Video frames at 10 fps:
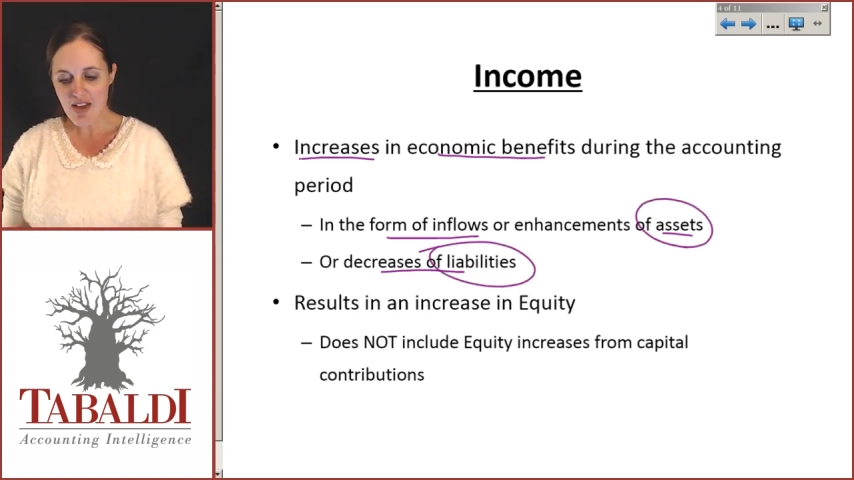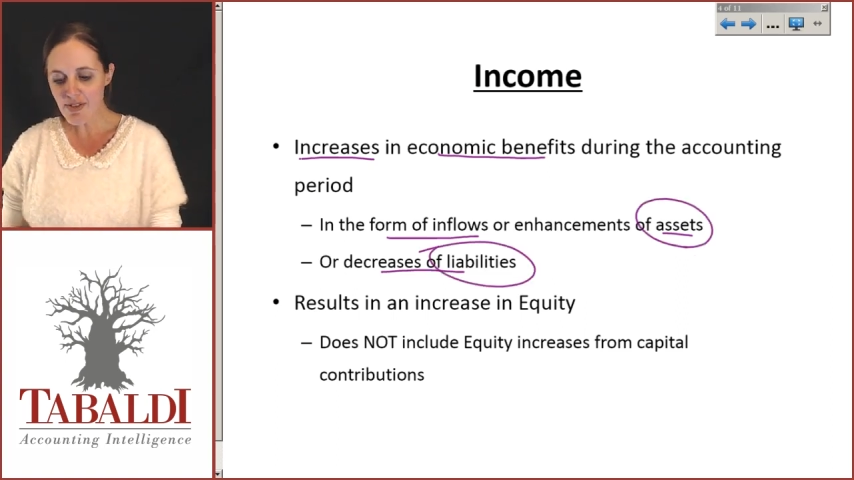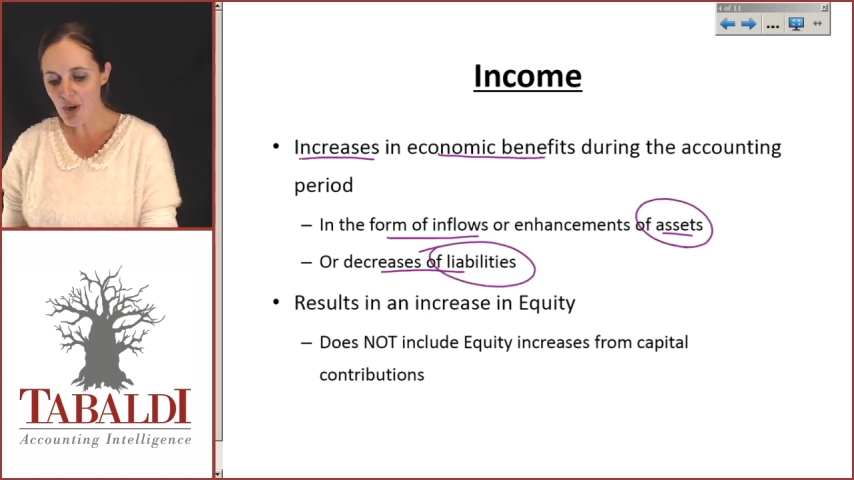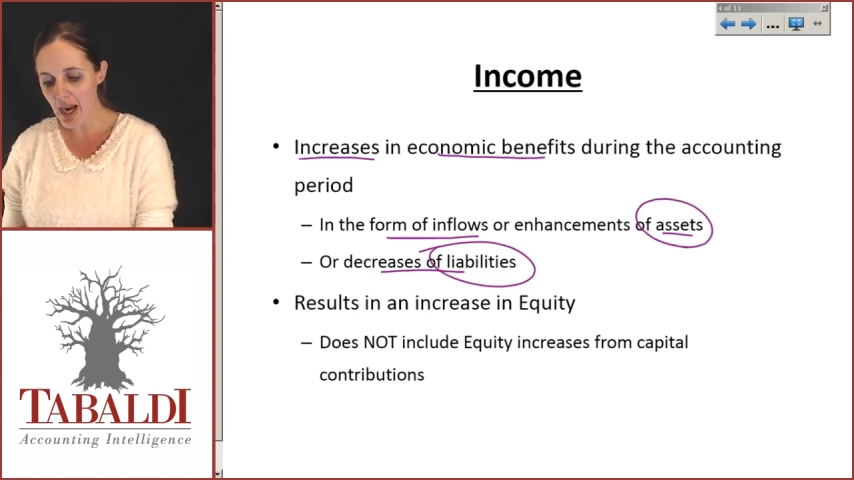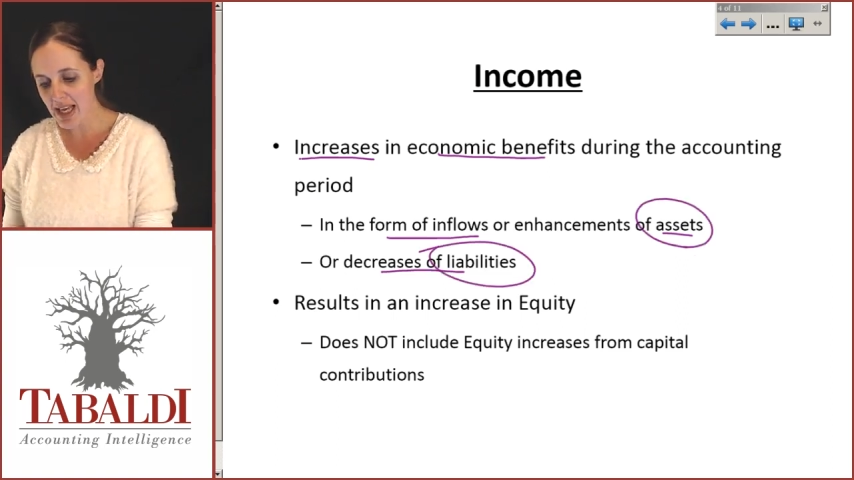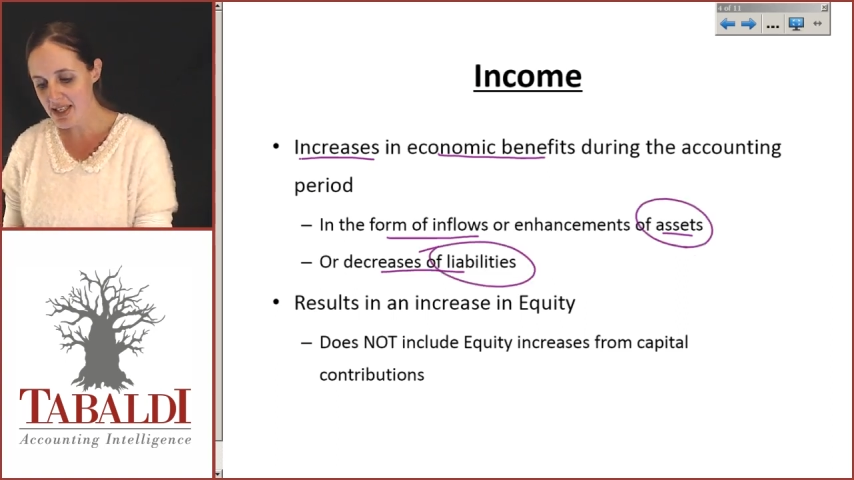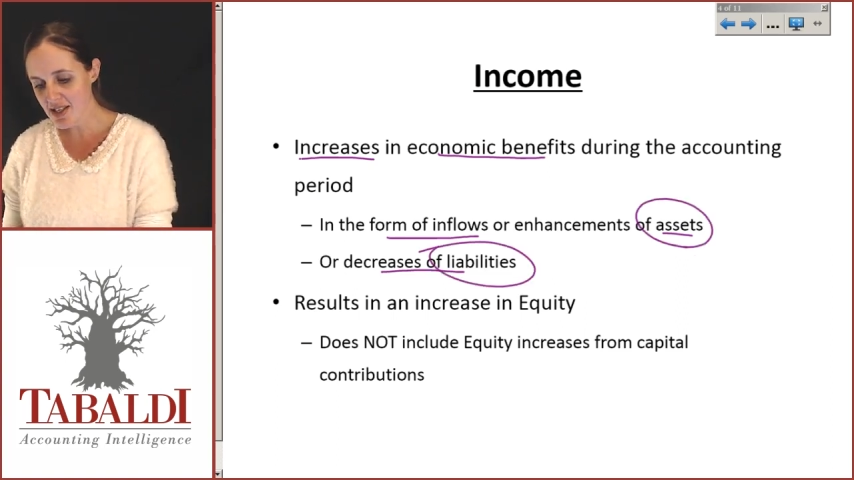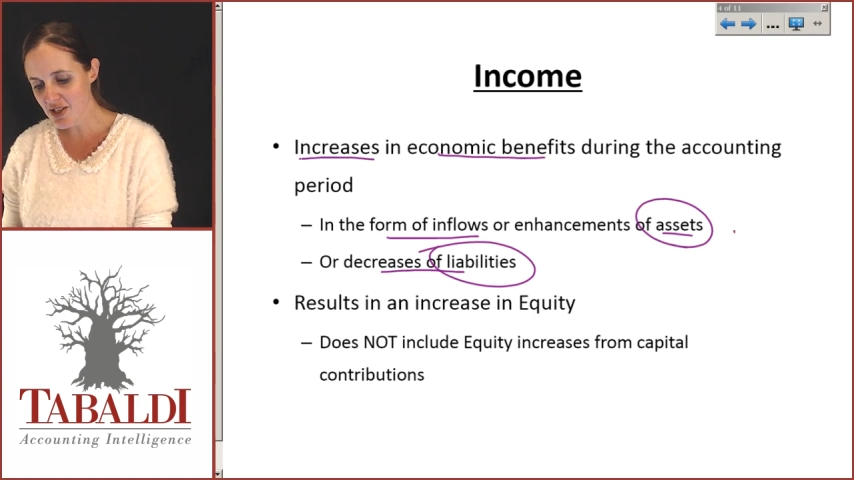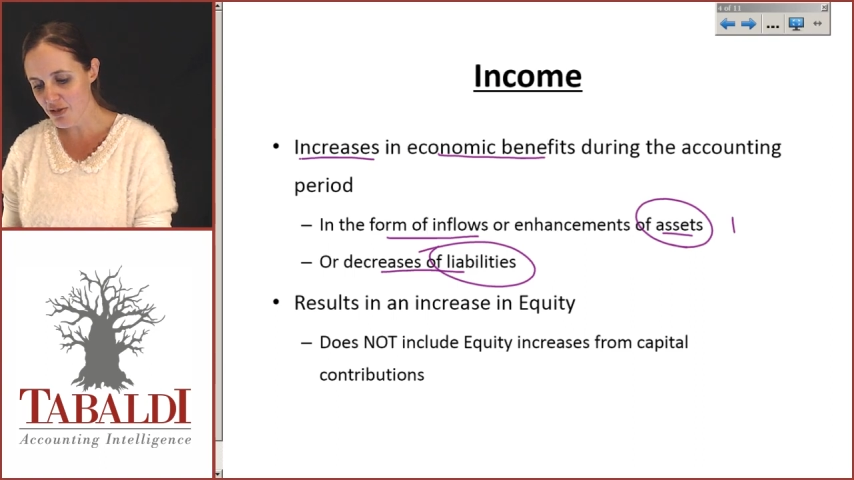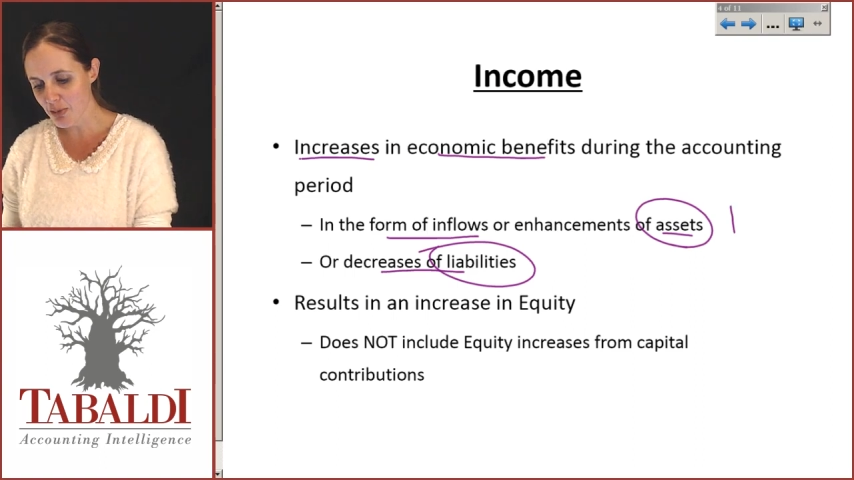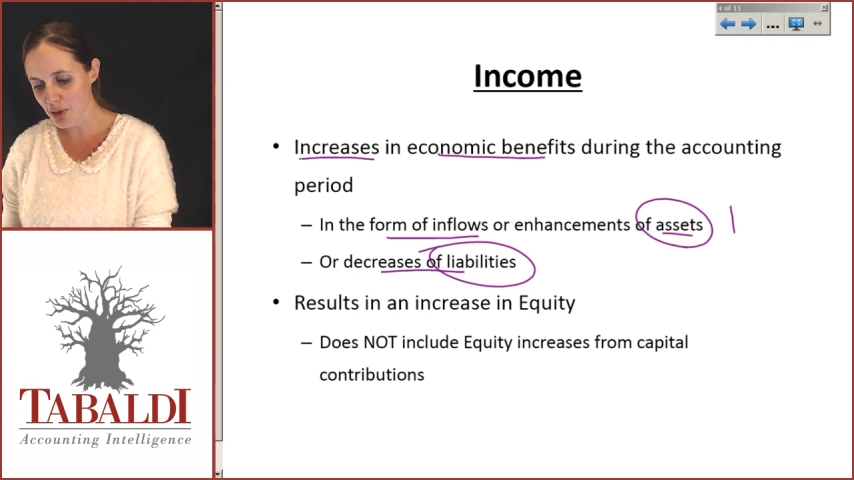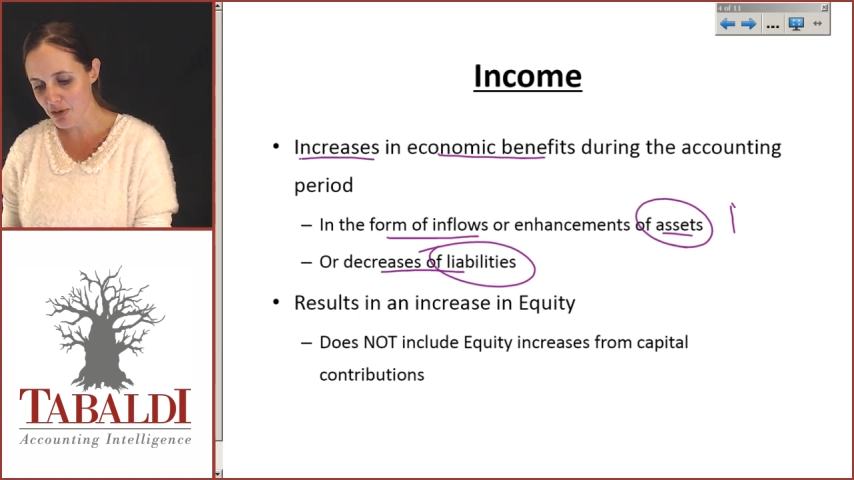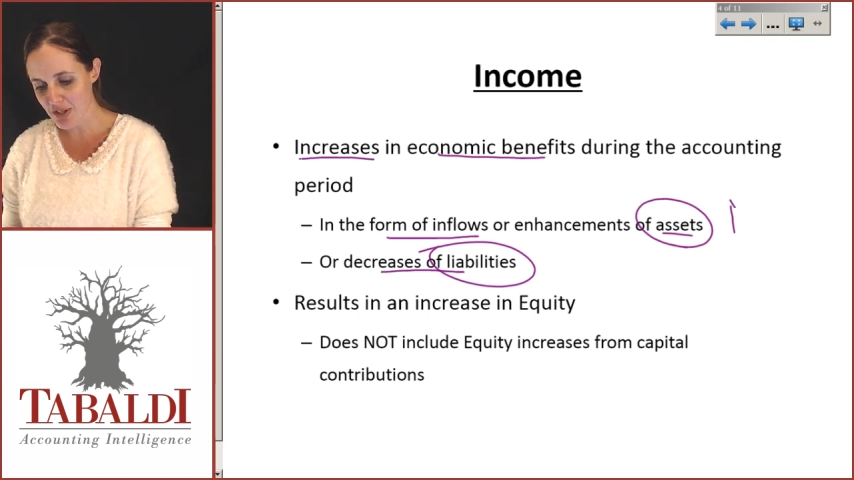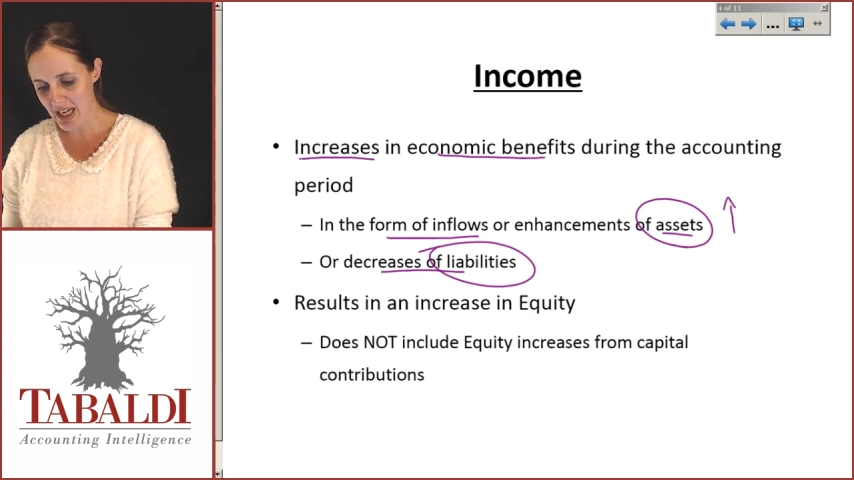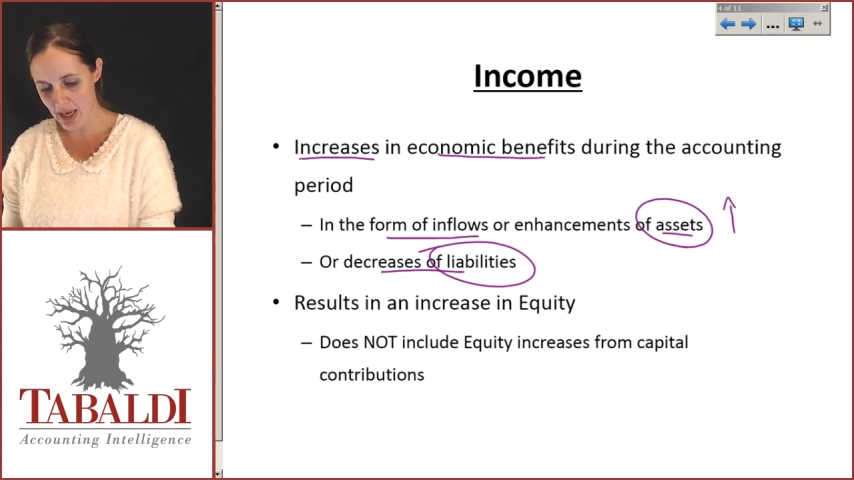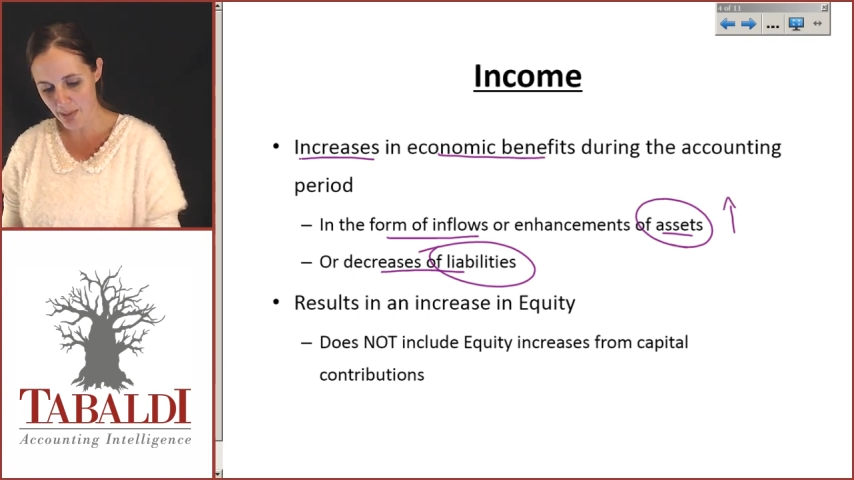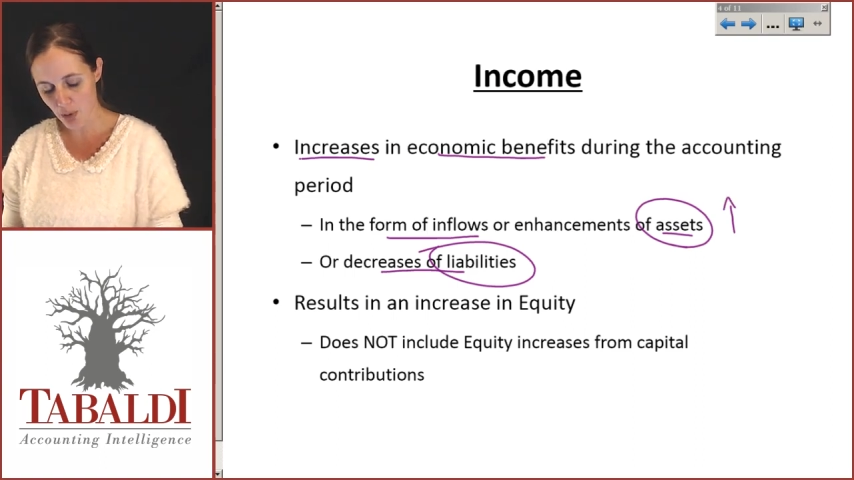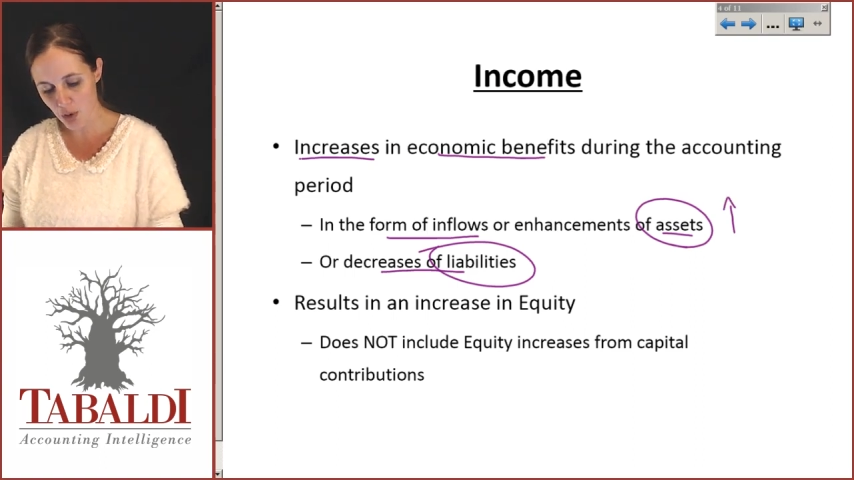If your assets have moved up